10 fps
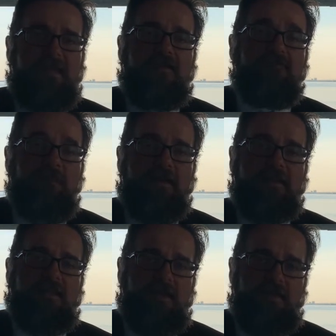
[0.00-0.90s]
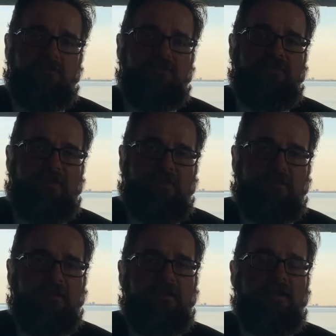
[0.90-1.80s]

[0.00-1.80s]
if my client was there.